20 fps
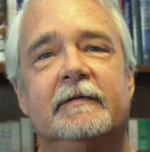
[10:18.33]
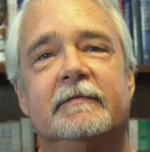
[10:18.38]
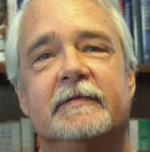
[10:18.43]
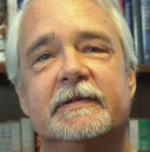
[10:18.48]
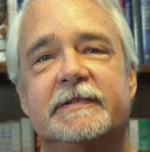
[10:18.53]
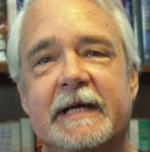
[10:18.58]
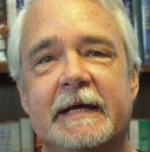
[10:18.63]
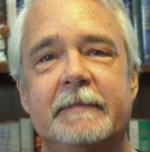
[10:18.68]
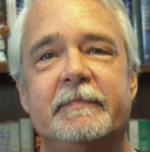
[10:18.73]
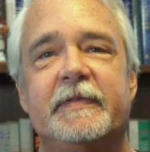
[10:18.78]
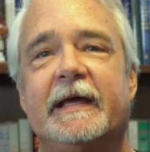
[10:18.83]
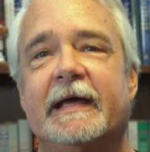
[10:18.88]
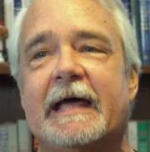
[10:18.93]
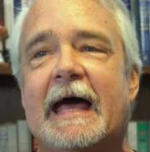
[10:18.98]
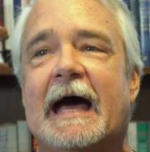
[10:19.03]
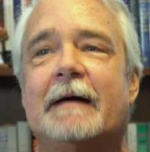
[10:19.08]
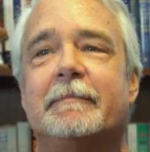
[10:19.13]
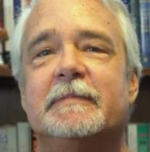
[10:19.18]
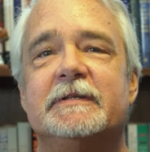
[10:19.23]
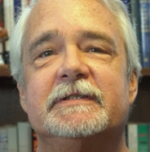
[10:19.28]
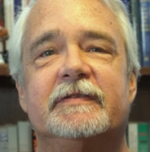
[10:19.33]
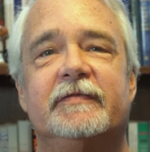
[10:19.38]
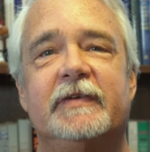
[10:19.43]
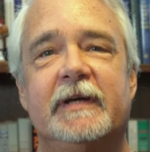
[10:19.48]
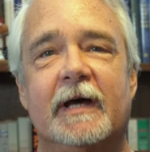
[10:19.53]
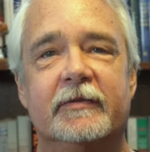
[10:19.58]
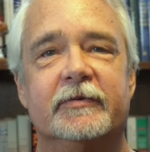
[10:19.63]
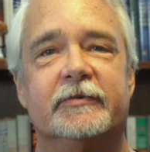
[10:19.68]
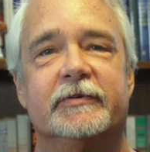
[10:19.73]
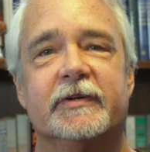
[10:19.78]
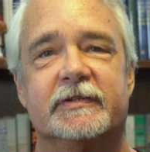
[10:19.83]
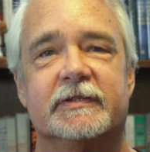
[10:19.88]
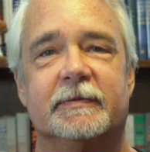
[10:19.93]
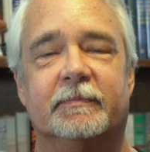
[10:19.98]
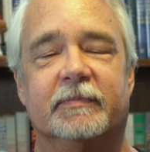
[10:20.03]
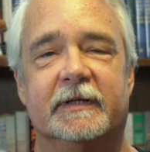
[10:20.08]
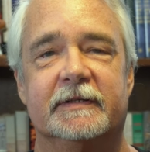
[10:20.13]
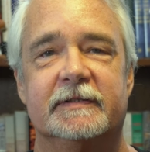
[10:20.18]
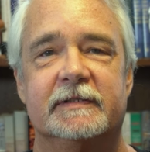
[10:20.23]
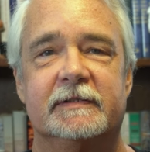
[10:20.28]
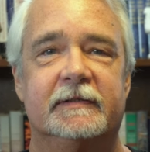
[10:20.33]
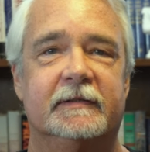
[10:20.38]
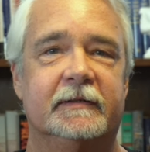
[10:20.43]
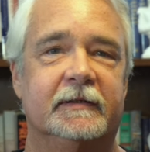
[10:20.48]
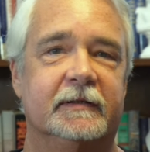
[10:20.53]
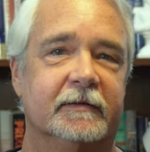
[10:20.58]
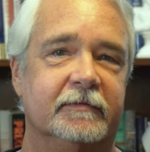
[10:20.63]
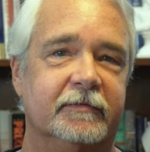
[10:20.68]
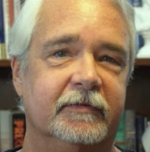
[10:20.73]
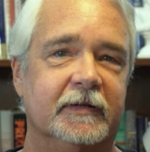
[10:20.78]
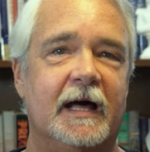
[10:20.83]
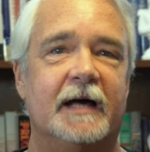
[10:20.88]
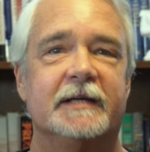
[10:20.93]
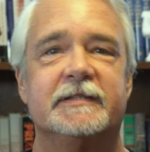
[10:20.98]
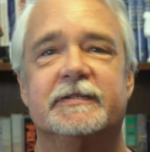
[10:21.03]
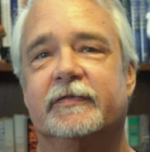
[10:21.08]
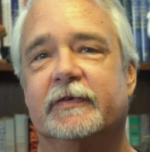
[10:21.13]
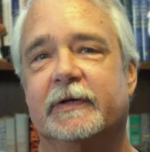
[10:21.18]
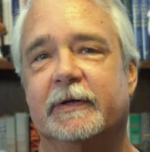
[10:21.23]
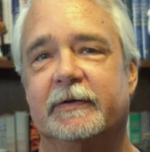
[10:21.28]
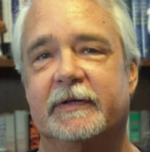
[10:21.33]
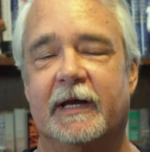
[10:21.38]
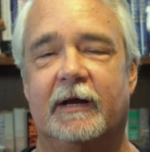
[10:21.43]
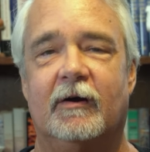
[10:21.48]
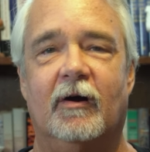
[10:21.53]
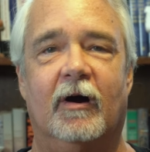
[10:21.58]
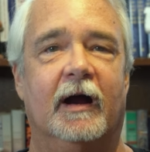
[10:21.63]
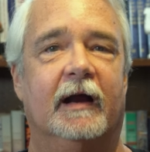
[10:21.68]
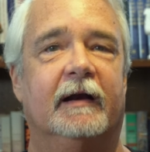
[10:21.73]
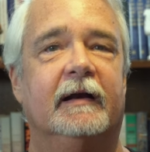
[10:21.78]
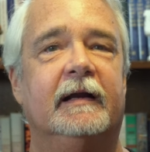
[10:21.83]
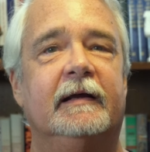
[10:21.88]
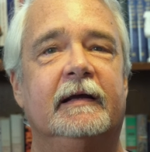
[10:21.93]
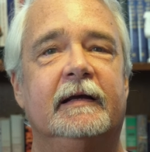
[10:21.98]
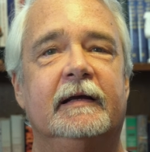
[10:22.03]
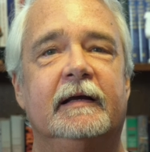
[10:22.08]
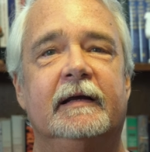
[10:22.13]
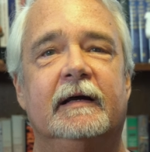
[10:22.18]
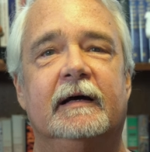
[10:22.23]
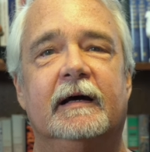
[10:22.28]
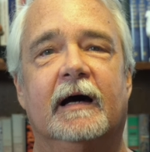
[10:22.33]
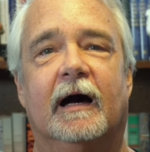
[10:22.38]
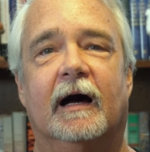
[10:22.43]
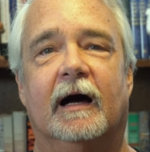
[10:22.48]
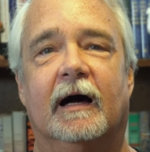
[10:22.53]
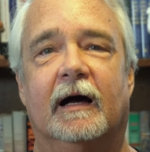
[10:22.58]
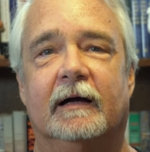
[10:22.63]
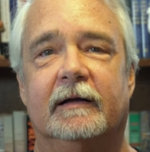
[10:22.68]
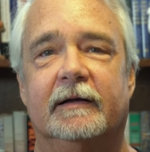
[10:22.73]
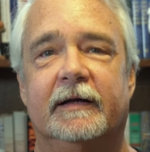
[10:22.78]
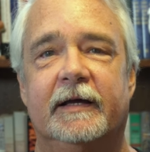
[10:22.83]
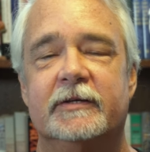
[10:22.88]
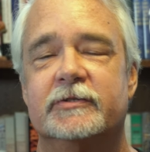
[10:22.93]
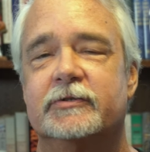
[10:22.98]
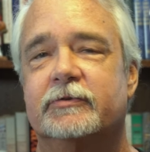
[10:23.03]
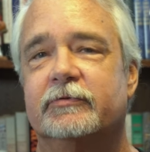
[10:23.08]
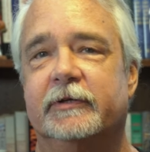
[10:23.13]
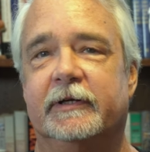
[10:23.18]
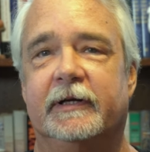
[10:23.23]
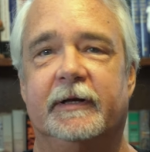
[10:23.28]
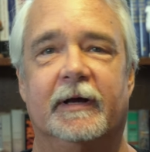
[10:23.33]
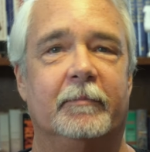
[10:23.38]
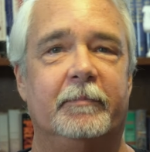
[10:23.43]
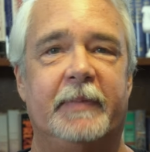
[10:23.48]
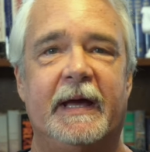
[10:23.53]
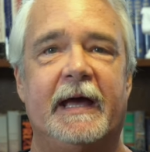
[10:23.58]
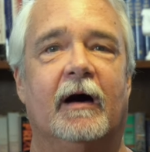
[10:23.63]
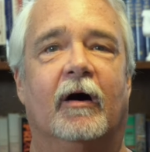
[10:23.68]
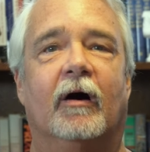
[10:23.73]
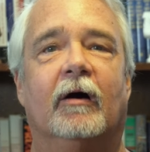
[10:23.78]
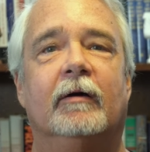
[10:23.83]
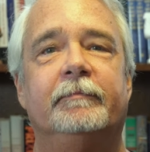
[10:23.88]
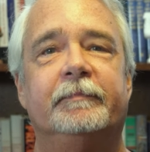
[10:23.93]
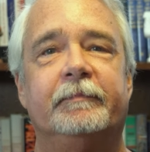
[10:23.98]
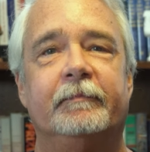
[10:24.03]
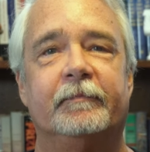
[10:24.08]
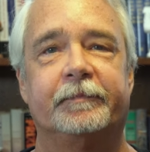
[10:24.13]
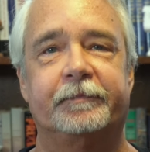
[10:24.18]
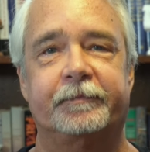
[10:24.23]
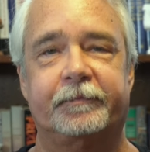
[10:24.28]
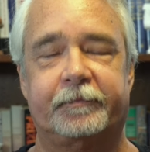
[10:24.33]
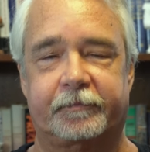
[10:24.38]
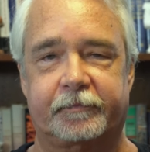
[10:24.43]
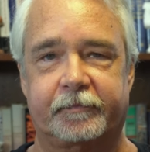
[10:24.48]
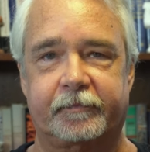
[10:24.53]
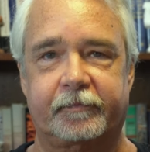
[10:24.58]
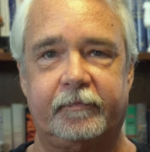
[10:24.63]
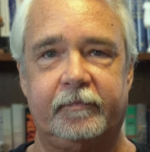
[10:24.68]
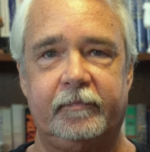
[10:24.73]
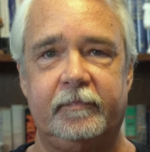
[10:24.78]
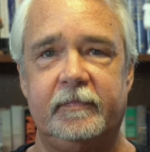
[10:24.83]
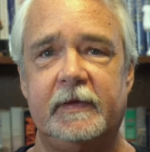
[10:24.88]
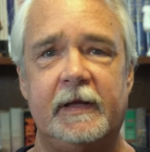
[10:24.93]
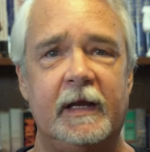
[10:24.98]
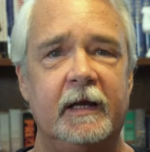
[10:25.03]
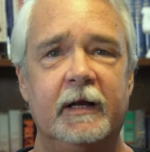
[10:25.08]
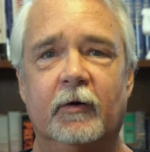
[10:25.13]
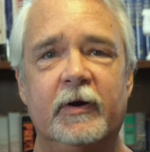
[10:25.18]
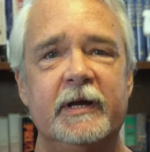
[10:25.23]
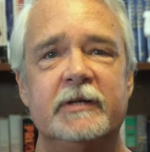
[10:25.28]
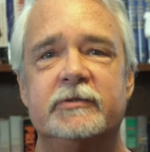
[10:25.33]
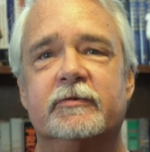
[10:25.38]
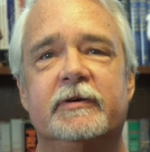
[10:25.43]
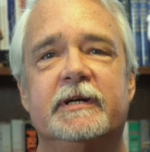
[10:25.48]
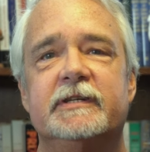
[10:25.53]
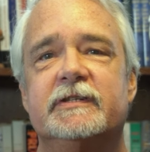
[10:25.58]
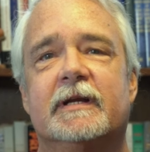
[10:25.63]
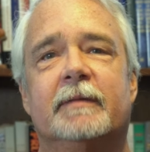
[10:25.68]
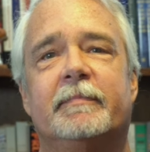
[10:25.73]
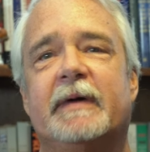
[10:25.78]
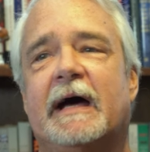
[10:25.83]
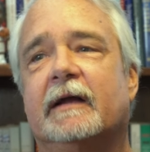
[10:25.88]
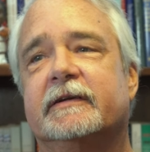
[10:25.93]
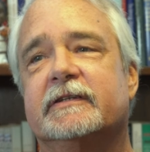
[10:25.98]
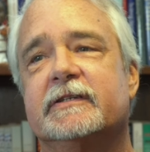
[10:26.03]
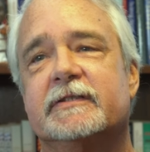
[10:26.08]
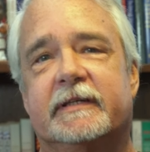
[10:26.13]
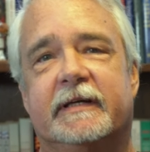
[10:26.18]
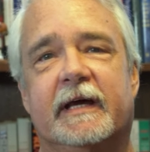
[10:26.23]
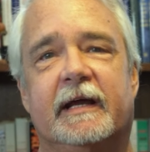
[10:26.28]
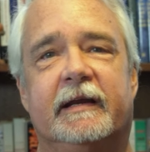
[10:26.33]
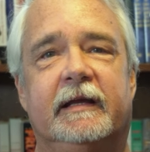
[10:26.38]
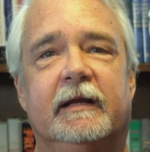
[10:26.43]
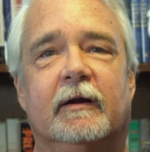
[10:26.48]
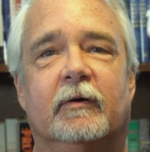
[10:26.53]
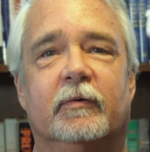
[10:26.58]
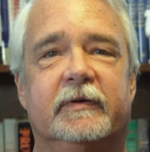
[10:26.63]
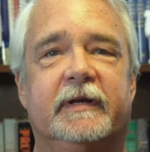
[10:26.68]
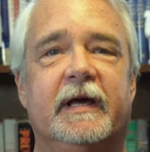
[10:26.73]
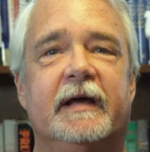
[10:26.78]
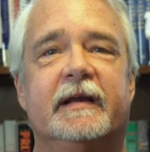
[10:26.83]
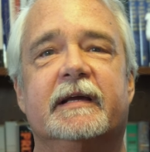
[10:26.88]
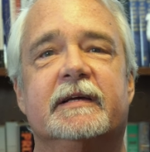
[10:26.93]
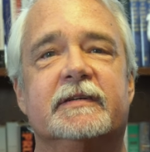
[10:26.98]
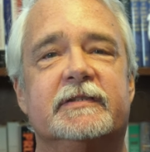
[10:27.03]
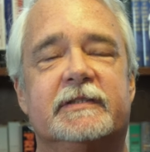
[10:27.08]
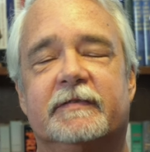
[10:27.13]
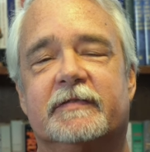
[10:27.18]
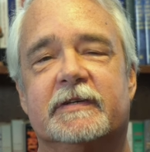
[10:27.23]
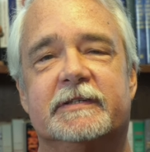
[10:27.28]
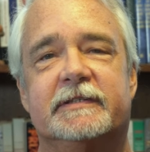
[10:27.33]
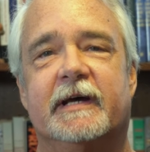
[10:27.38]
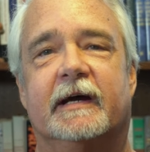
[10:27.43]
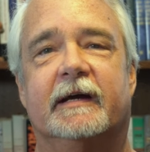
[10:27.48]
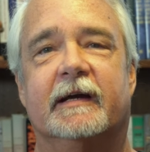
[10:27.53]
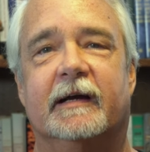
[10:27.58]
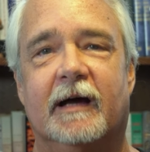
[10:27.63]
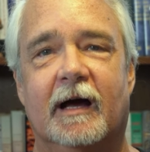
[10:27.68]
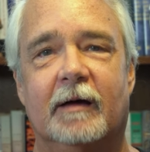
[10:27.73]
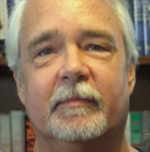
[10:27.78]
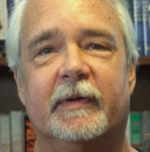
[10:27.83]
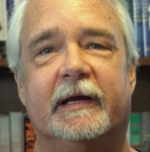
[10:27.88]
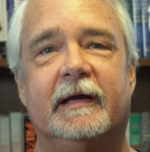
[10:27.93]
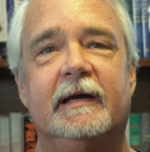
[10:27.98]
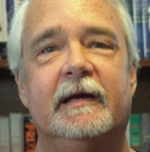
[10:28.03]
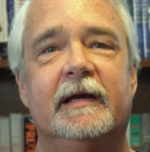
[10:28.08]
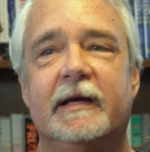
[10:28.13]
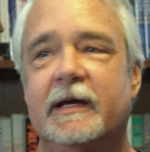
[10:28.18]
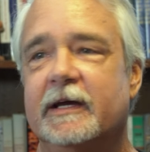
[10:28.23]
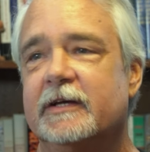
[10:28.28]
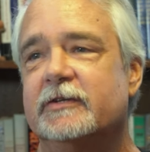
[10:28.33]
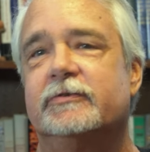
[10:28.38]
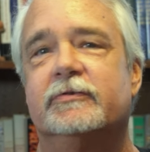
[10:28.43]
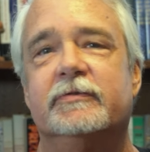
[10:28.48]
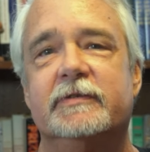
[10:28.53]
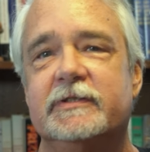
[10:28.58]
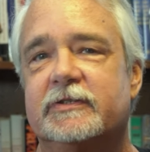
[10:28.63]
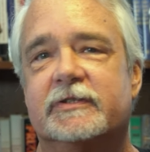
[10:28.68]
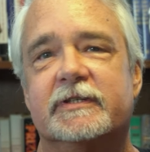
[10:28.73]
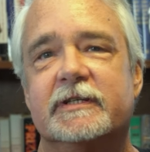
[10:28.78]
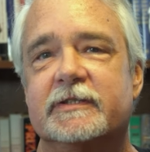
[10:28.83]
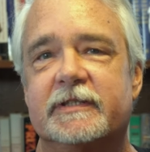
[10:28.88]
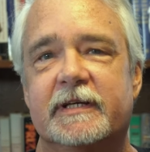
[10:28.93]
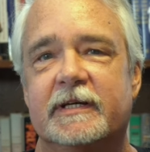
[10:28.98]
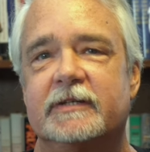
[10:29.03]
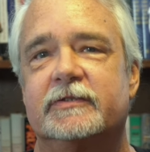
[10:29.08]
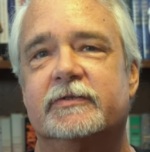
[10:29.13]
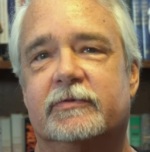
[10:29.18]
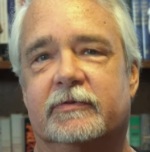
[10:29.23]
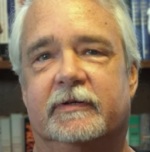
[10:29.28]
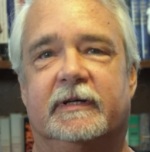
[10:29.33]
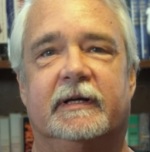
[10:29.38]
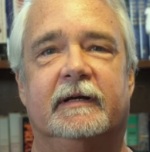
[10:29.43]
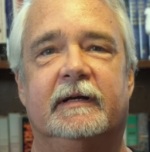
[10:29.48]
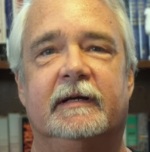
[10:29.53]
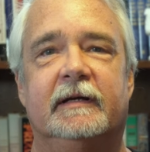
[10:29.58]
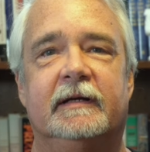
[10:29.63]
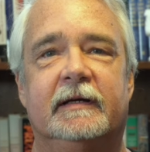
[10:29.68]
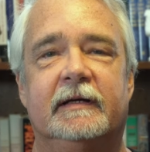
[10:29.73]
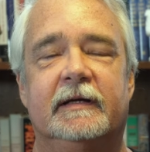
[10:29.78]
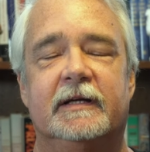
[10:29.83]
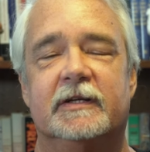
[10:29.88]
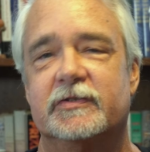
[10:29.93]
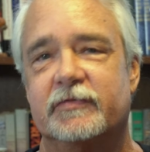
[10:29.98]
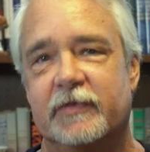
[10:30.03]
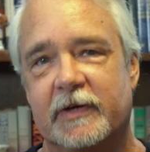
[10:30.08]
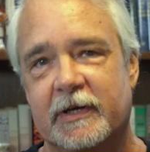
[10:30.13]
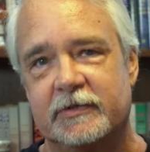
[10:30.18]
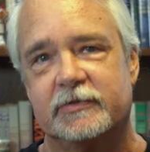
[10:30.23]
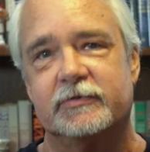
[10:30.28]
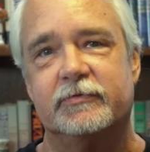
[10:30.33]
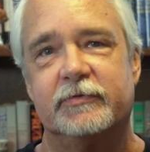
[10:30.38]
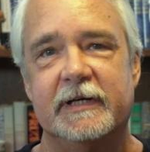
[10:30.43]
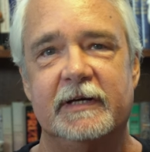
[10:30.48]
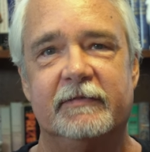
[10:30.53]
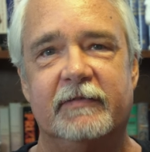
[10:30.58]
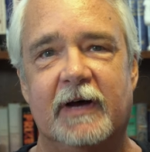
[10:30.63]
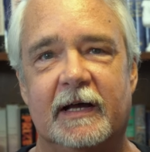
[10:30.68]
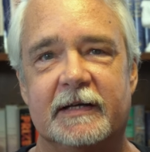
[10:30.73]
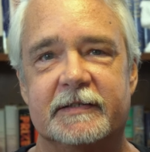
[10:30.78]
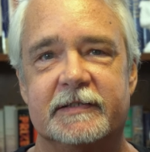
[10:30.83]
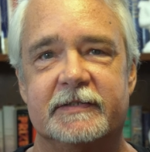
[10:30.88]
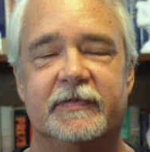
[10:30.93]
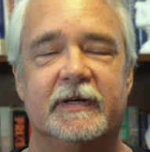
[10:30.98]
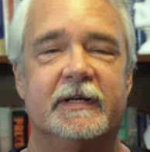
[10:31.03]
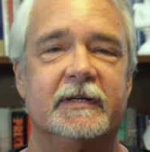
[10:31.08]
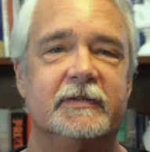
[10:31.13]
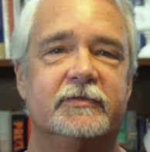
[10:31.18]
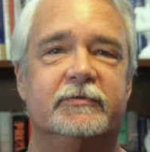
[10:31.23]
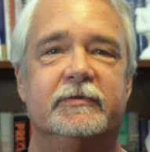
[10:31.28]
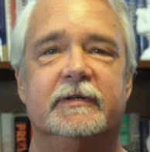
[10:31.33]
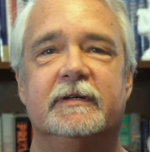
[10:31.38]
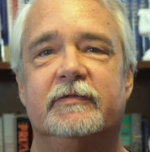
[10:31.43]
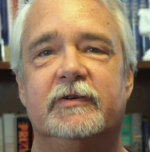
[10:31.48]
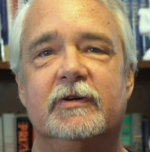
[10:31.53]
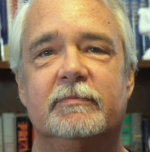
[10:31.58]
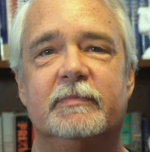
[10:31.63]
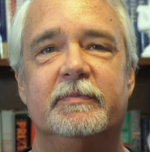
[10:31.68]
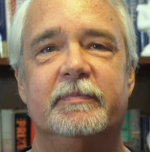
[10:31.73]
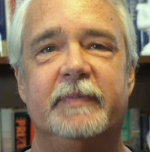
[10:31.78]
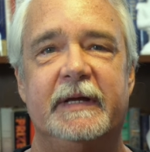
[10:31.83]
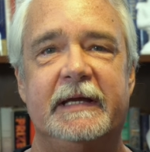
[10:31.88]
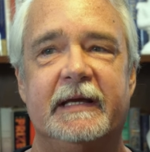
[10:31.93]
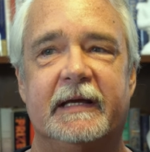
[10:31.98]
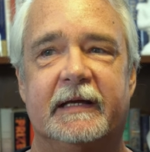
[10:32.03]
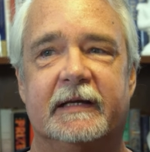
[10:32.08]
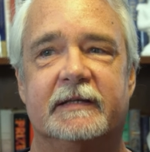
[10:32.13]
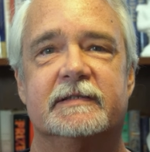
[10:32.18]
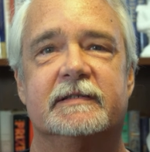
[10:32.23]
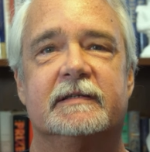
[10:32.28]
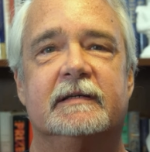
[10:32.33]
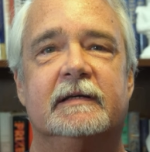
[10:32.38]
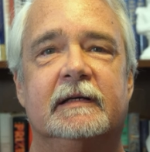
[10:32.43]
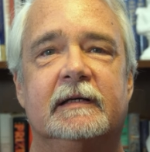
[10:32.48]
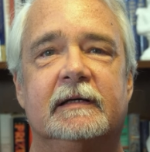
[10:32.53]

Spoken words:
The same thing happens in the other disciplines, philosophy, Descartes, history, Abel. You know, history isn't about just getting us to the second coming. History is just history. It's the history of us, the history of human beings.